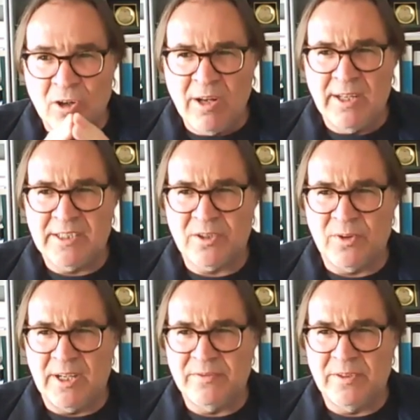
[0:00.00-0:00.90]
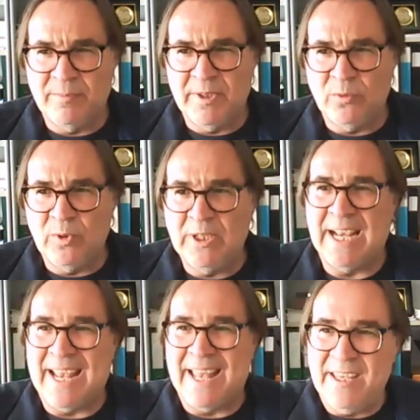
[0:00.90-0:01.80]
knowledge transfer between
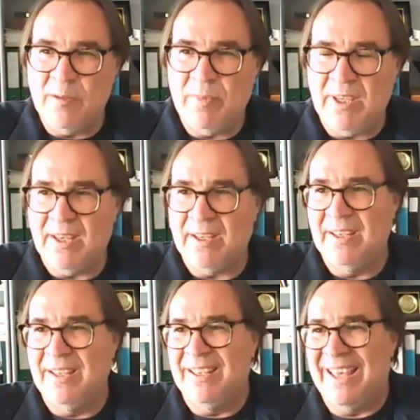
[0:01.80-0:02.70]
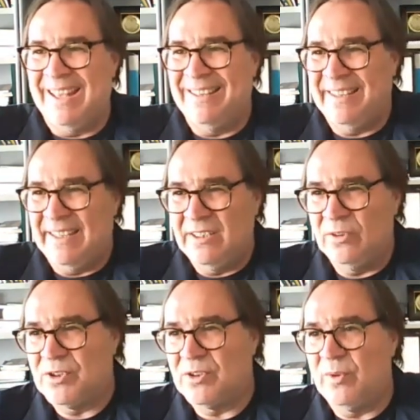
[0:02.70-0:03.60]
academia and
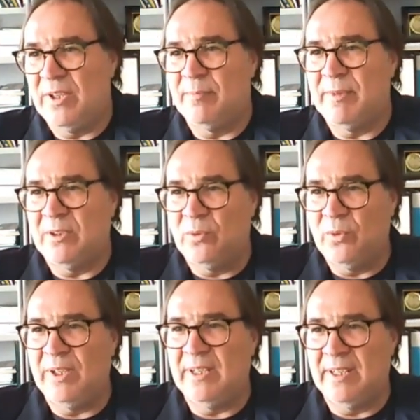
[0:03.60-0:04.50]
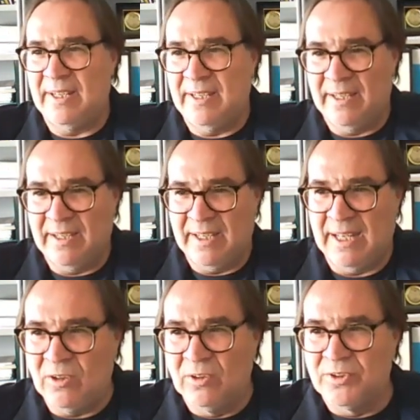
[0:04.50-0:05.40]
industry, and between
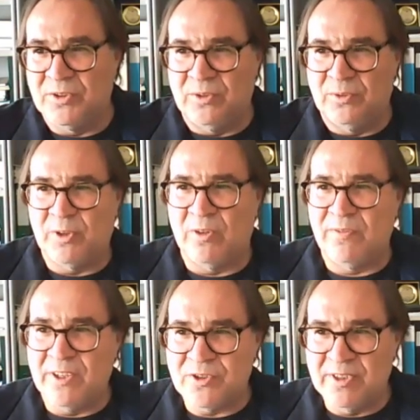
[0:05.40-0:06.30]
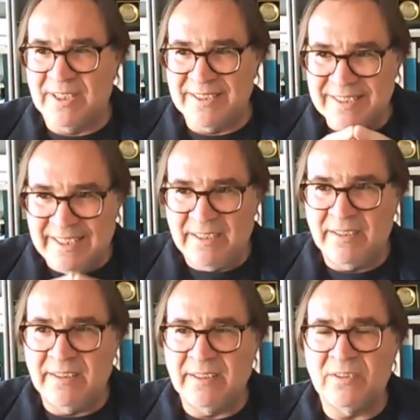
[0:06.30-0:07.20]
and also professionals
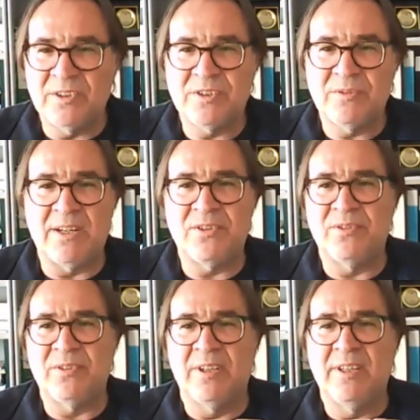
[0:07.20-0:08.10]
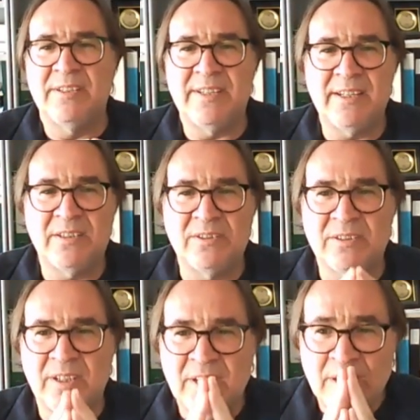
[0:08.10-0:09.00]
in the construction
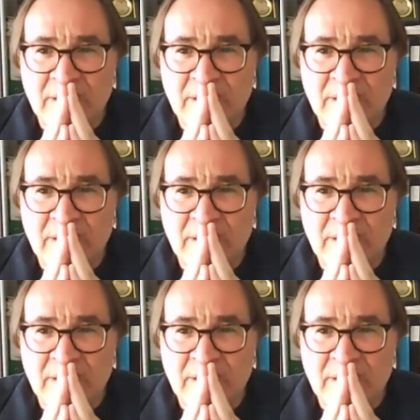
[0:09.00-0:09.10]
sector,